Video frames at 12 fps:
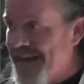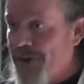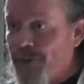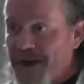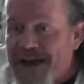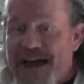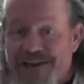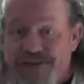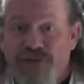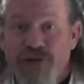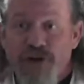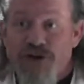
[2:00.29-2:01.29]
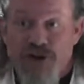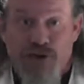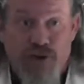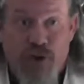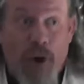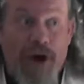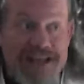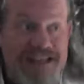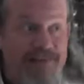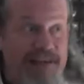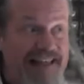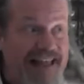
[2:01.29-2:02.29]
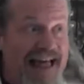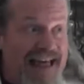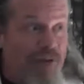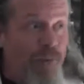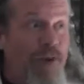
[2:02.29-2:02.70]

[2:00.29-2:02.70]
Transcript: and what God's future is going to be like,